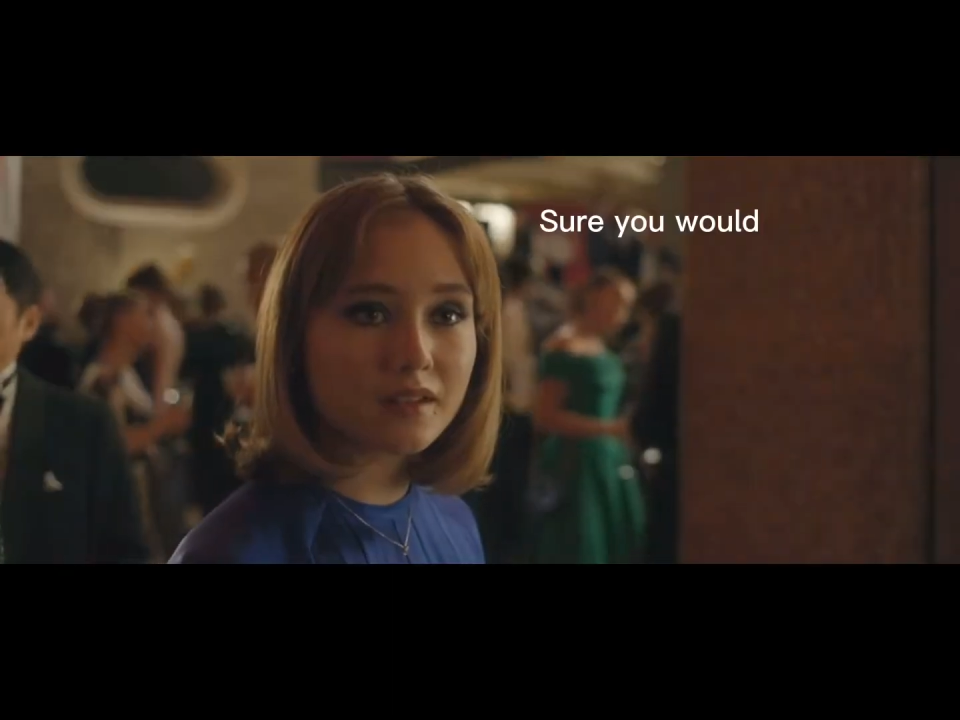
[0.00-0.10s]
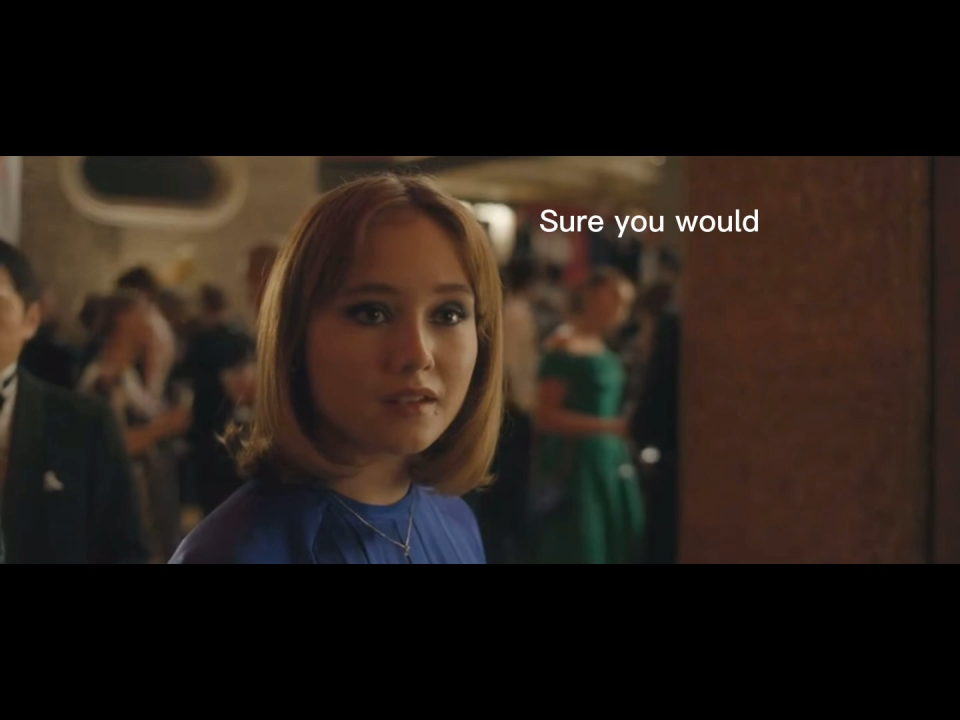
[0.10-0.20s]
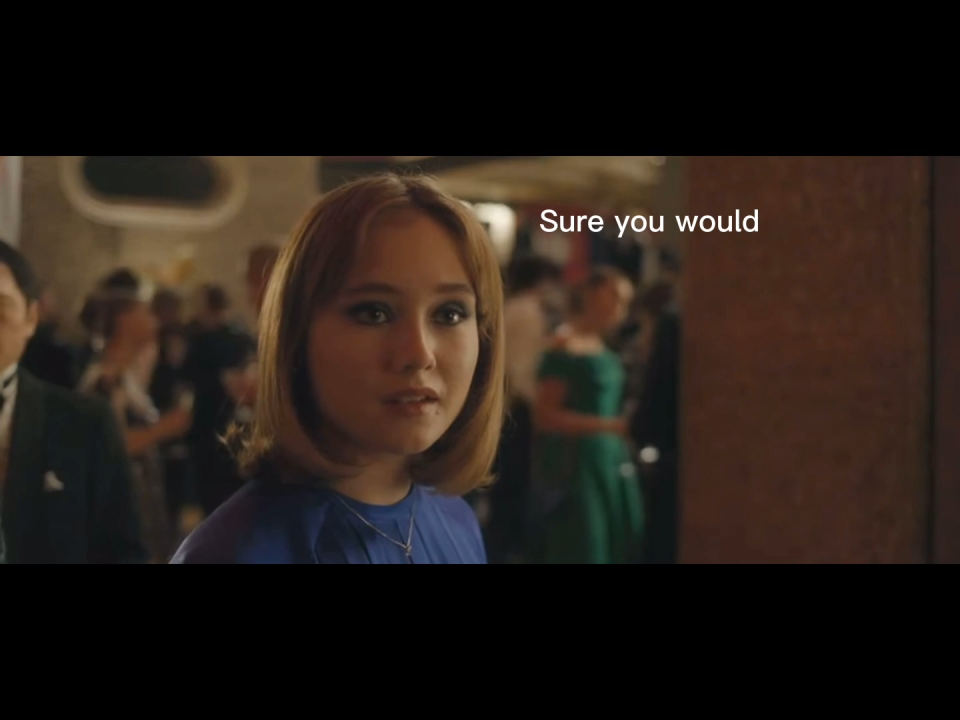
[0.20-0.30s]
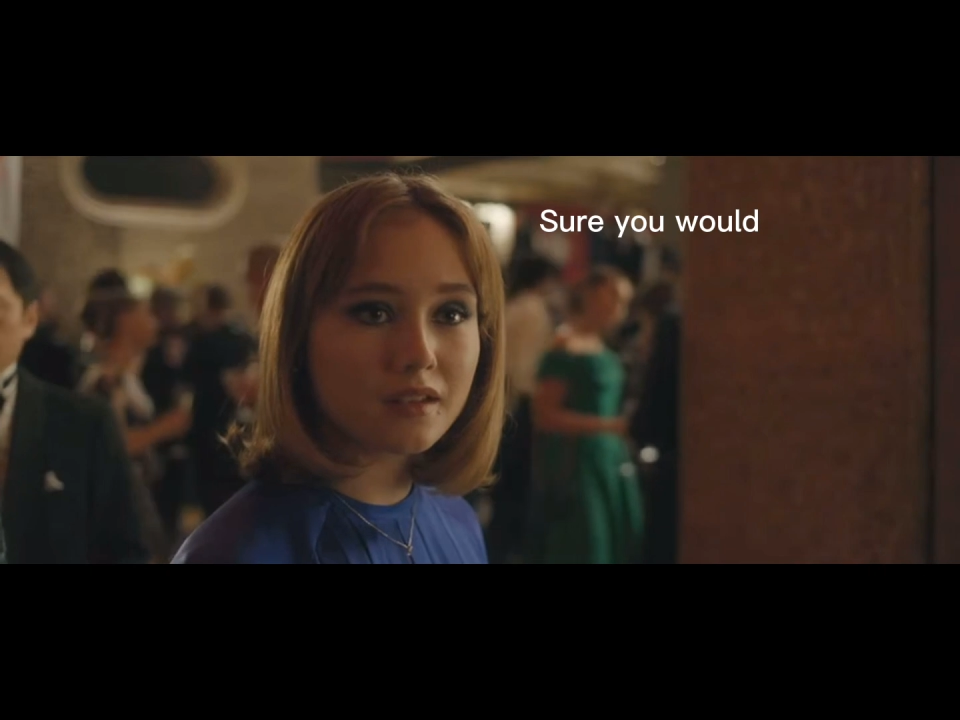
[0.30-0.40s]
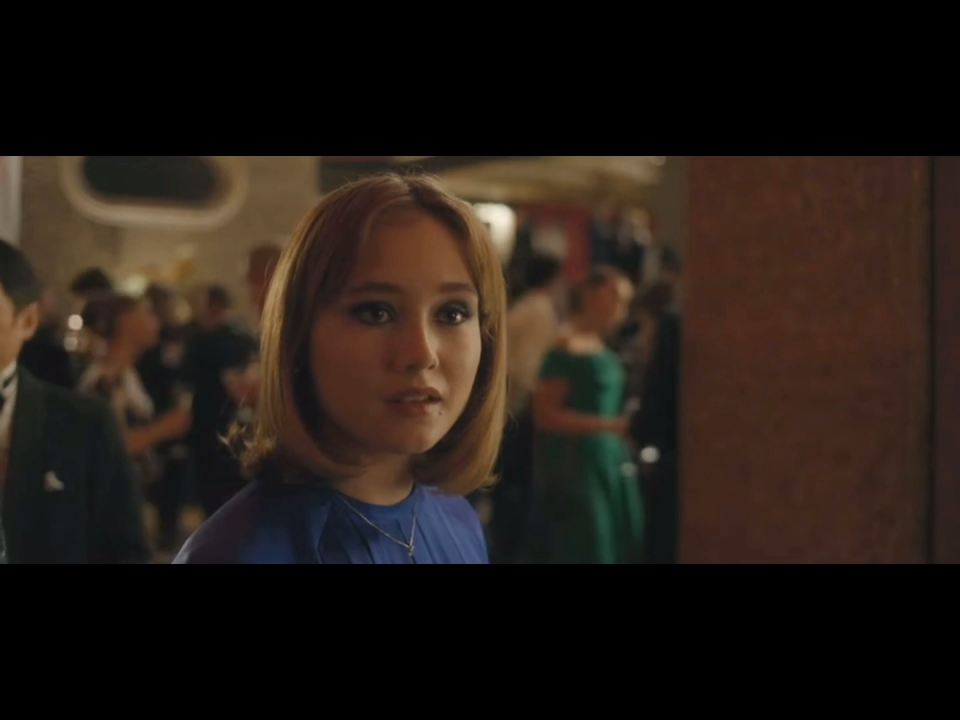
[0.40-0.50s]
There
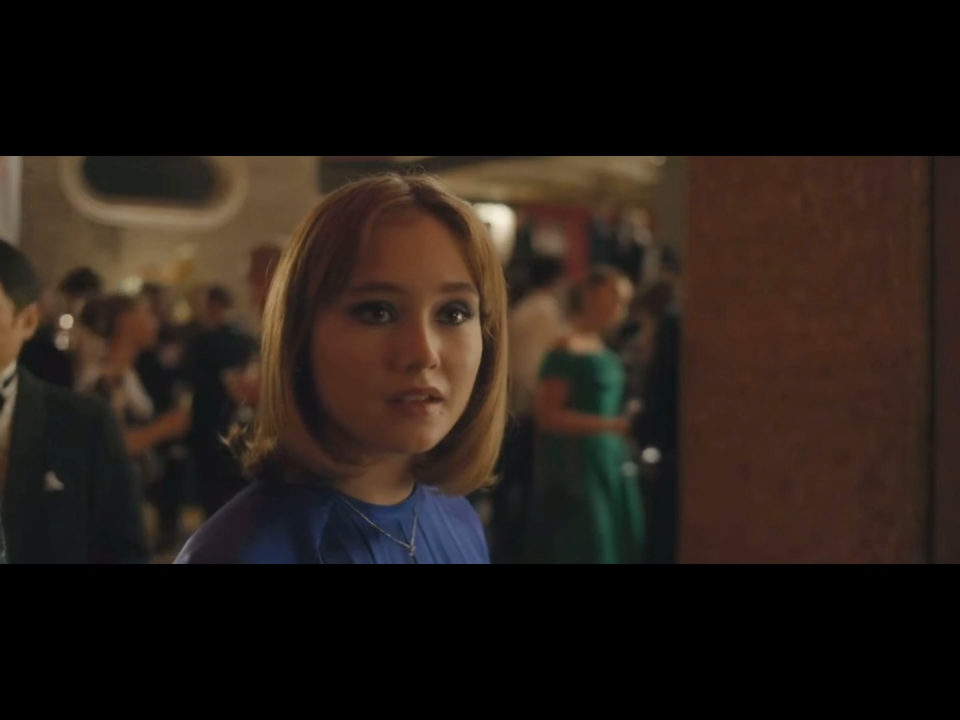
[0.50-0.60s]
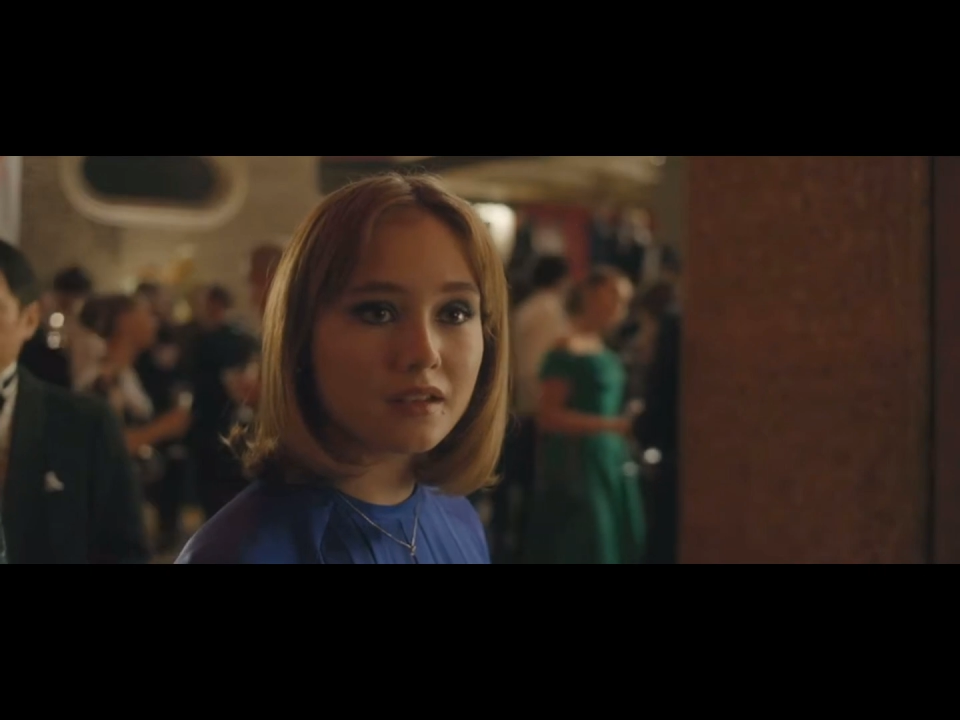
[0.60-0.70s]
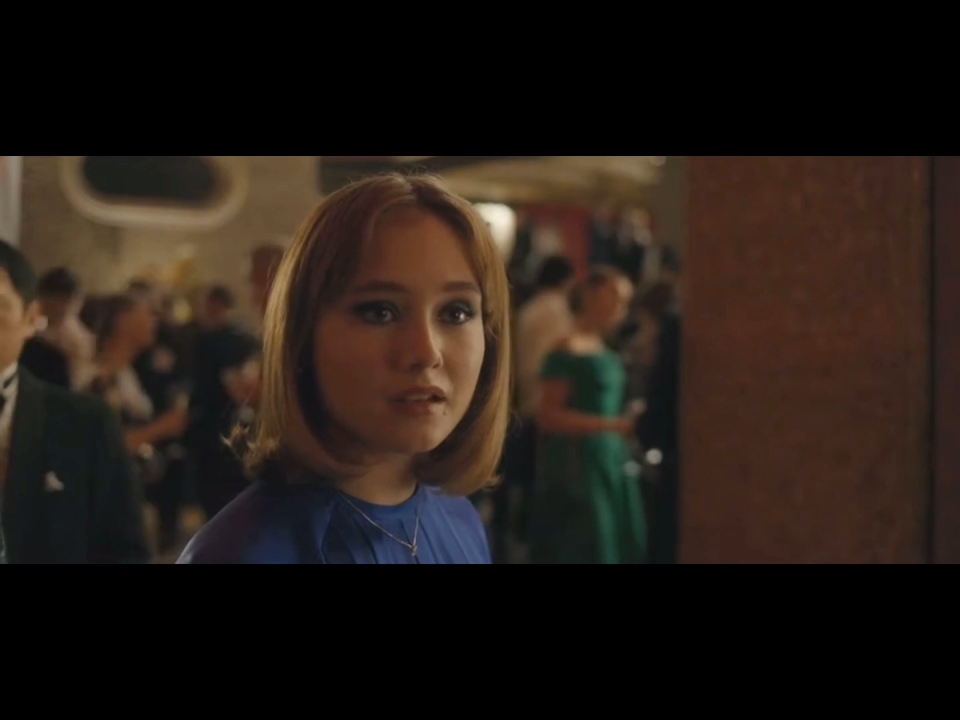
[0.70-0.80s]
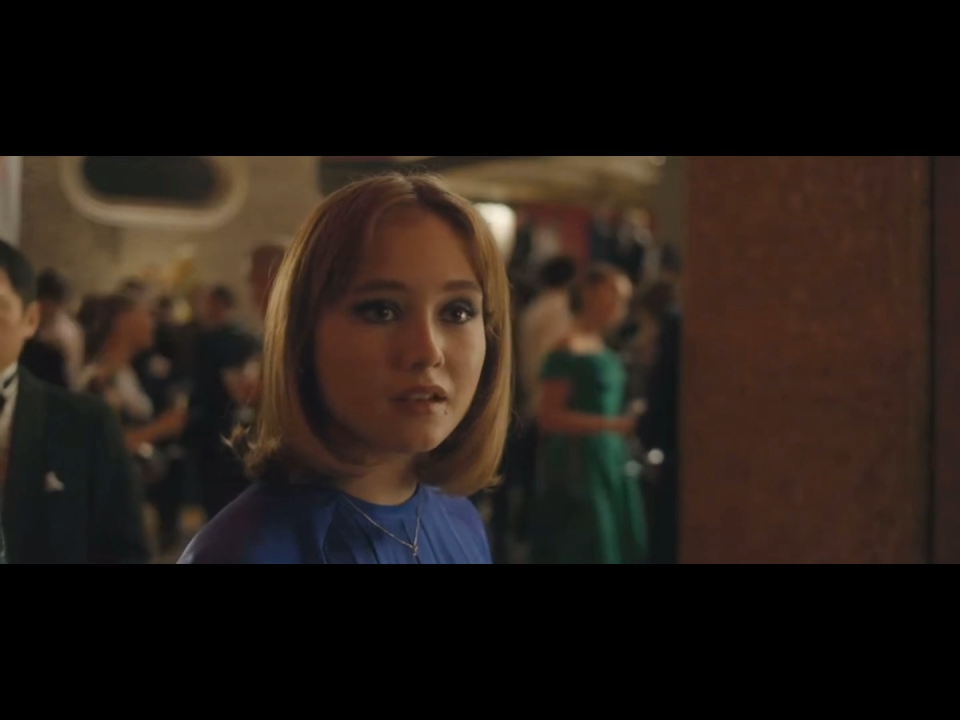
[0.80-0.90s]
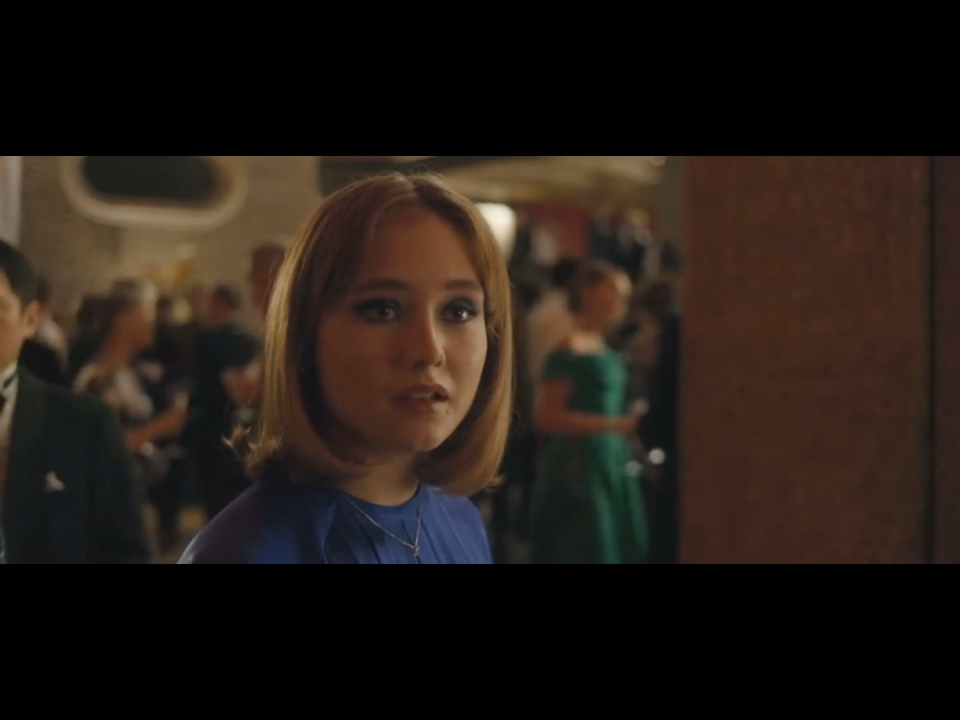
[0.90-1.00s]
are some
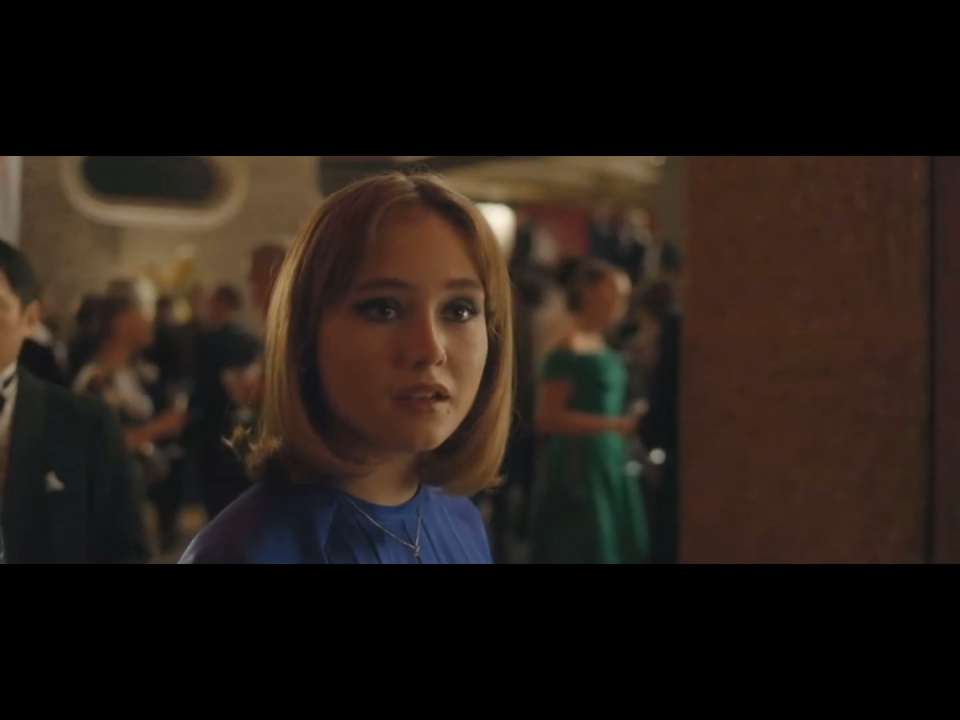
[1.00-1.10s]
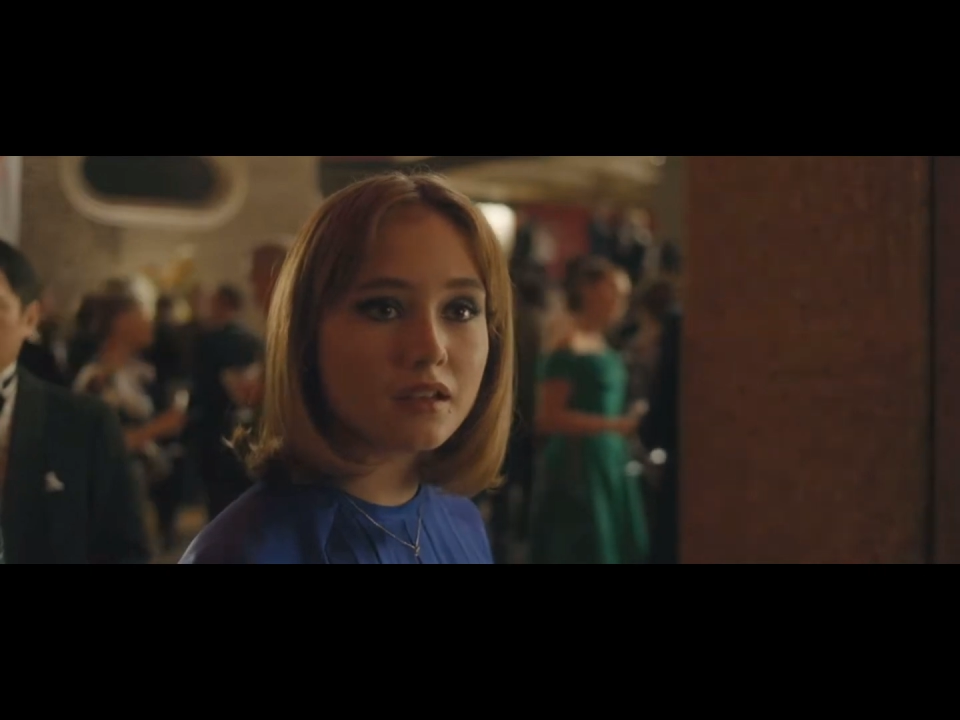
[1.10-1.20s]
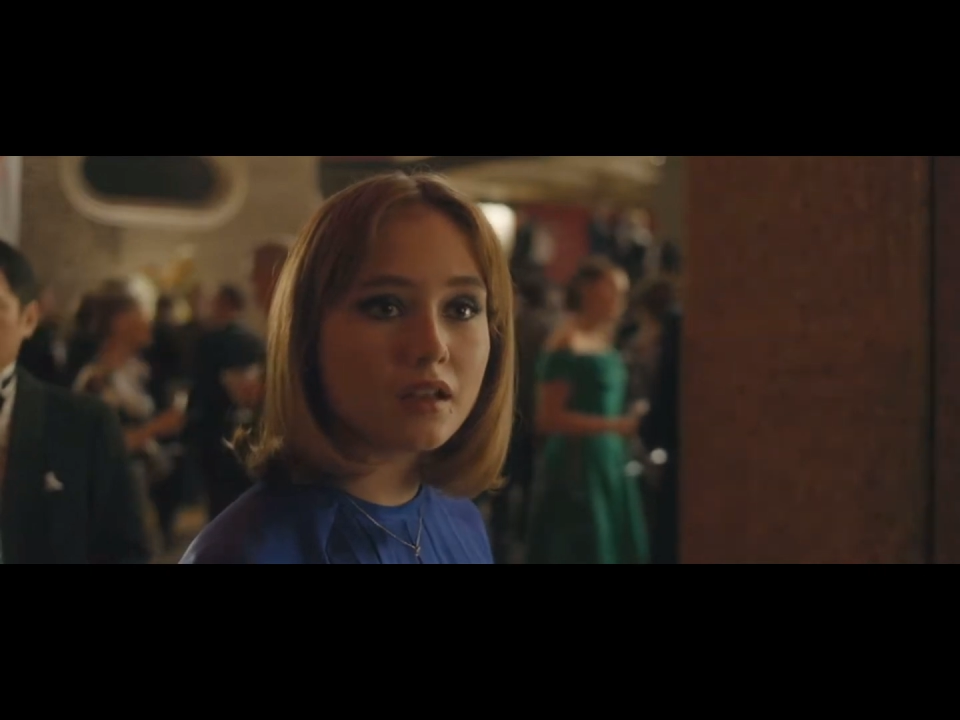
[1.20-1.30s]
benefits to being on